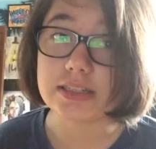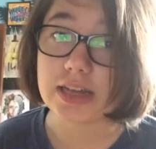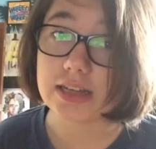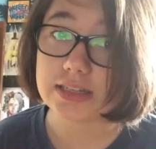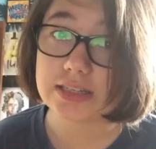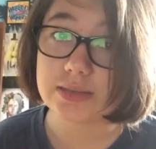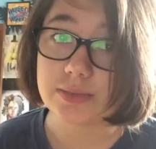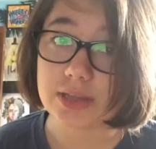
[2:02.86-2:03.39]

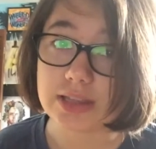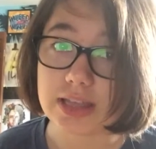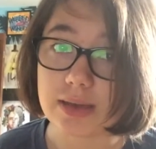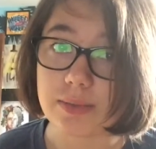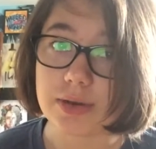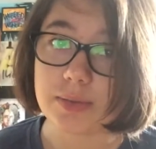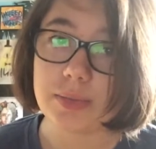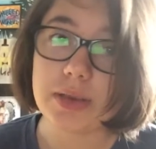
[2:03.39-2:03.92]
not seem like
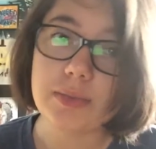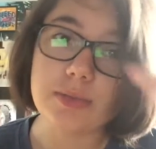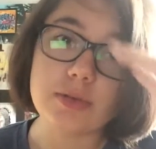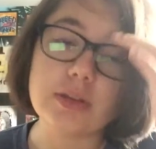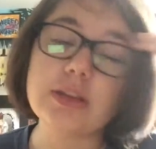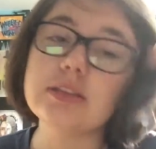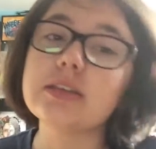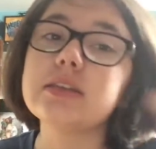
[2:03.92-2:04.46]
that many people.
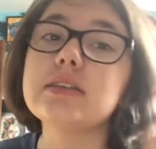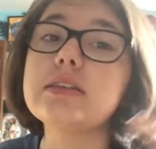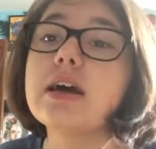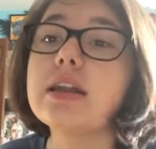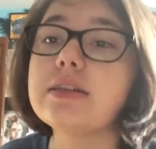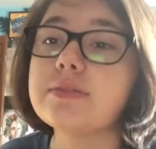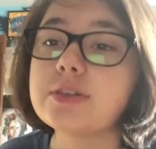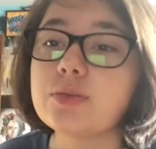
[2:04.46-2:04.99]
That's like
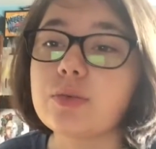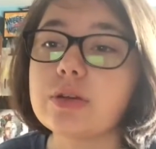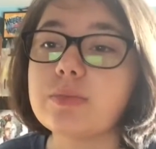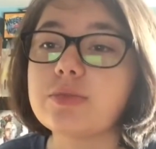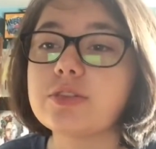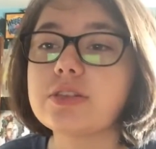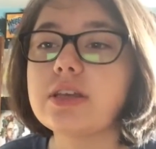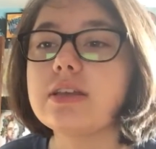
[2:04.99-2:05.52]
not even
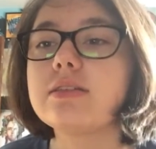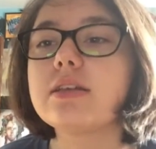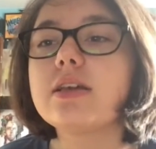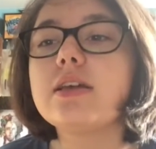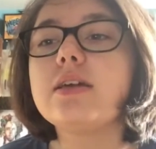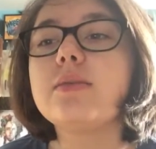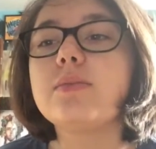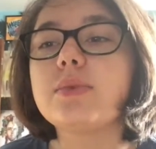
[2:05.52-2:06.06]
20%.
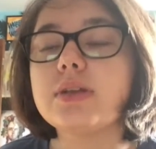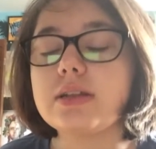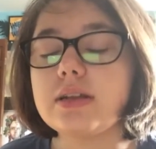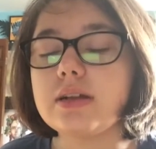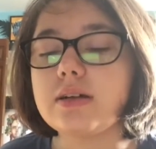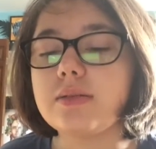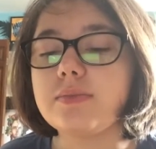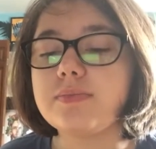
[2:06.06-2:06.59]
But
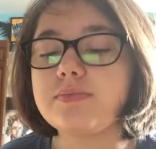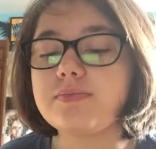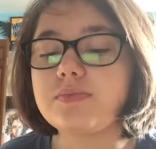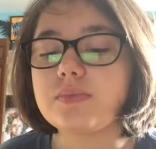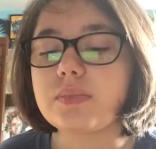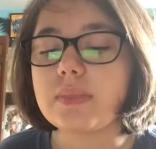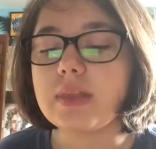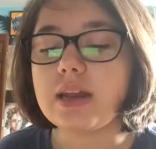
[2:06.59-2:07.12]

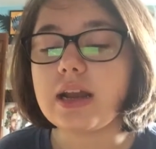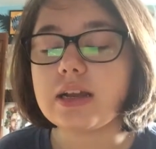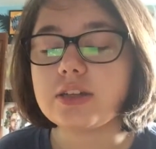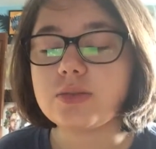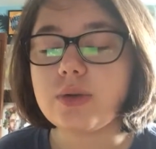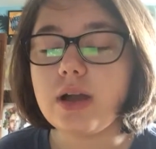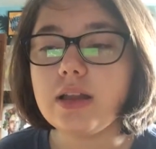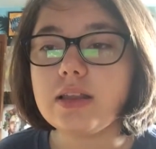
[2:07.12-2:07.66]
in
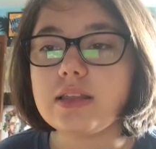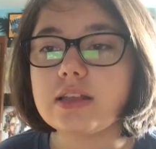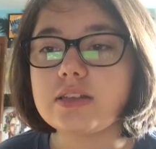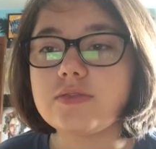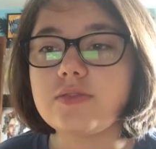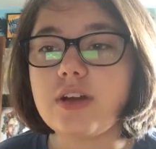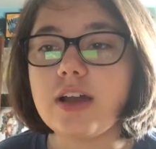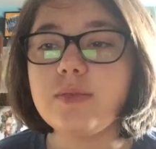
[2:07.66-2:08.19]
actuality,
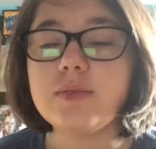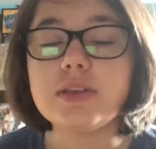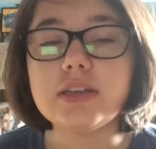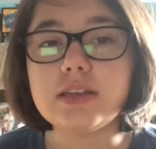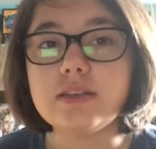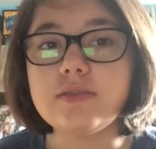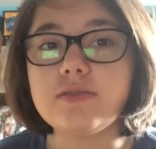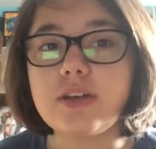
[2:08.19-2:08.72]
that's
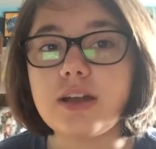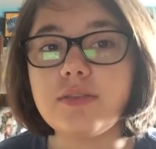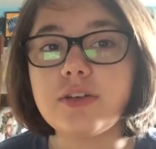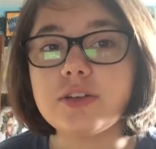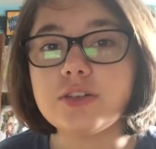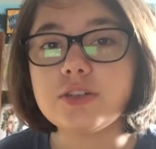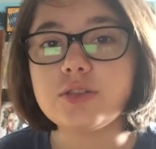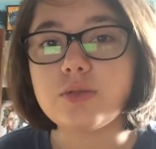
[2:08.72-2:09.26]

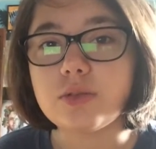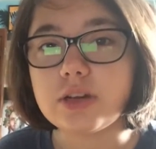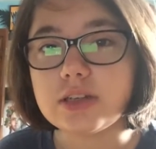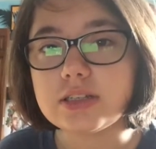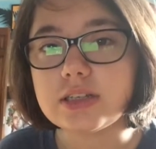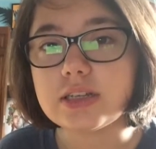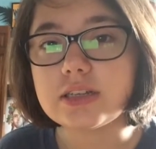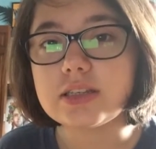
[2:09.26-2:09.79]

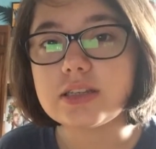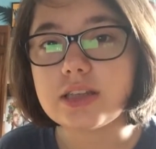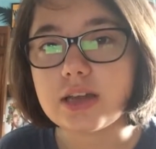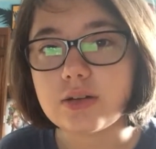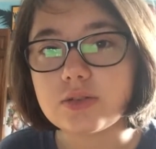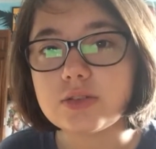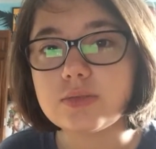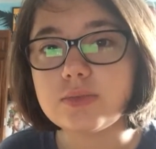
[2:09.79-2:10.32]

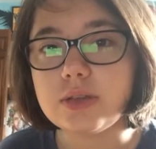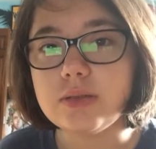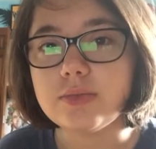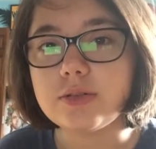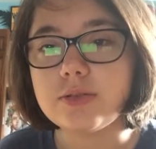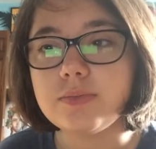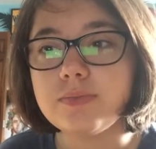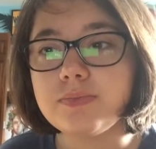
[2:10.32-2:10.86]
5,526,000
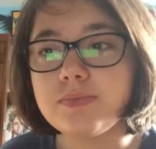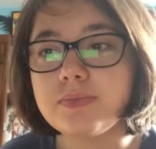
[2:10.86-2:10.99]
people.